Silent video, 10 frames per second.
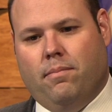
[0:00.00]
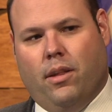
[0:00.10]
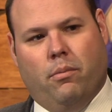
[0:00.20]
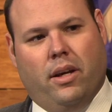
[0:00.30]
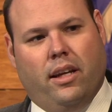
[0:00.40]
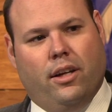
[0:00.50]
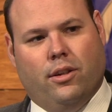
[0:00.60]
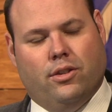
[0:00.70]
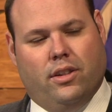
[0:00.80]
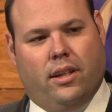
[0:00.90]
the many
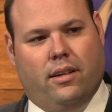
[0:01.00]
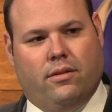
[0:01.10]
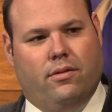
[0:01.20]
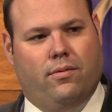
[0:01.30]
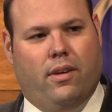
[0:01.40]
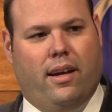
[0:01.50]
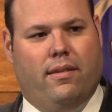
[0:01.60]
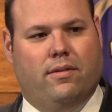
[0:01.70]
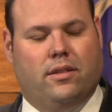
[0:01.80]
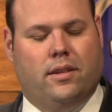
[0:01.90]
years that has
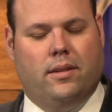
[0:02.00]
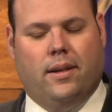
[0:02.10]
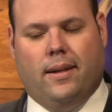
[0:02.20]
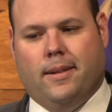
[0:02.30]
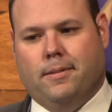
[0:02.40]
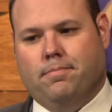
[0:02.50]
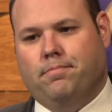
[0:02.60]
have uh,